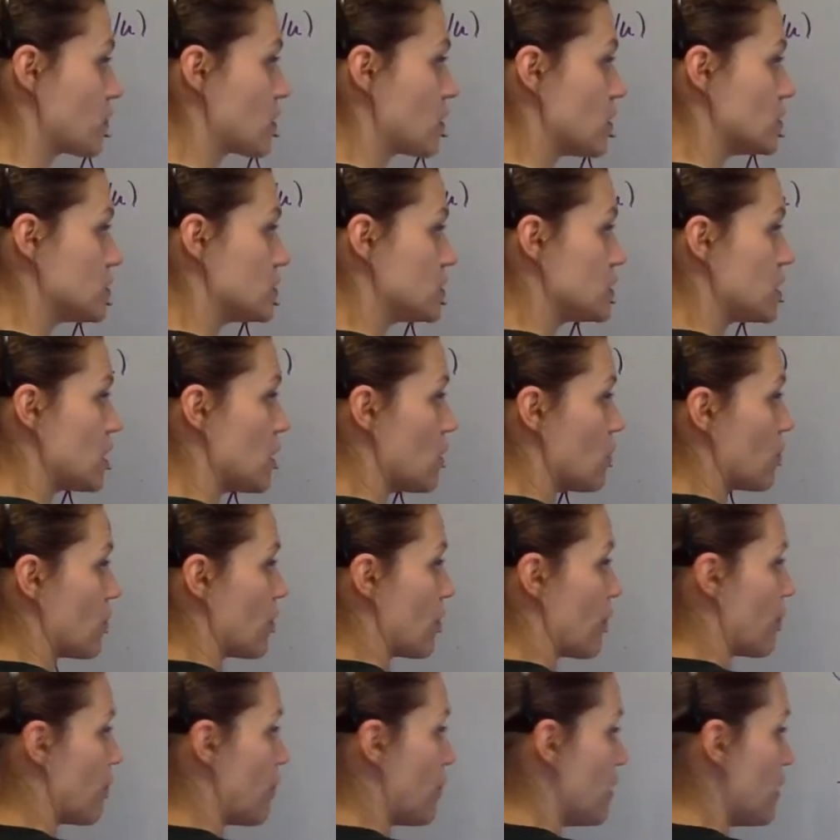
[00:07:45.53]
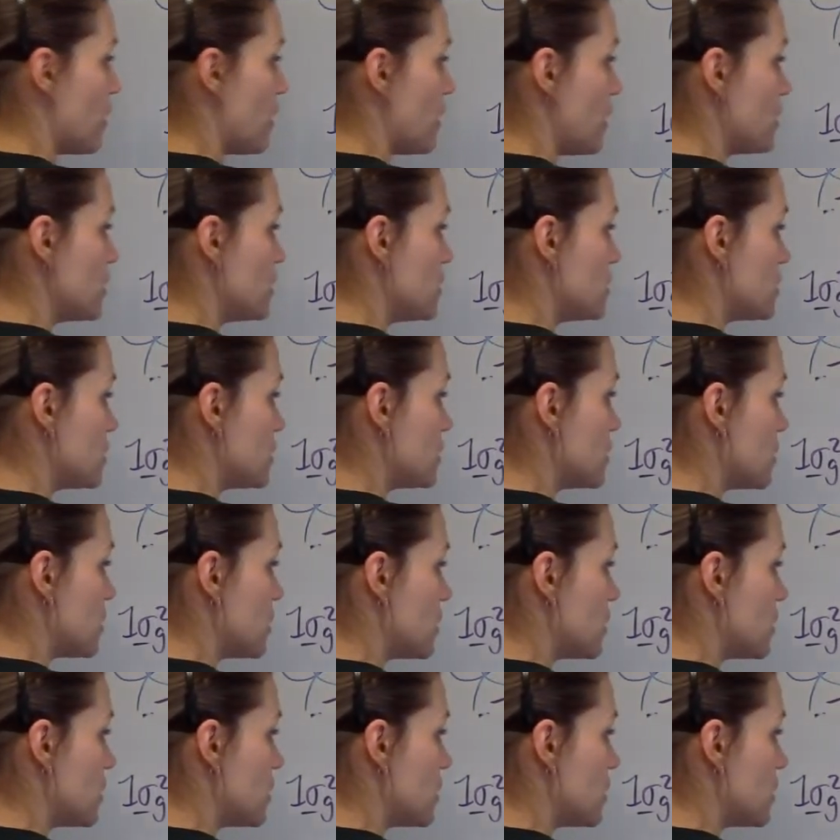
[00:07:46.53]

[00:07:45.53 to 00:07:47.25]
So this,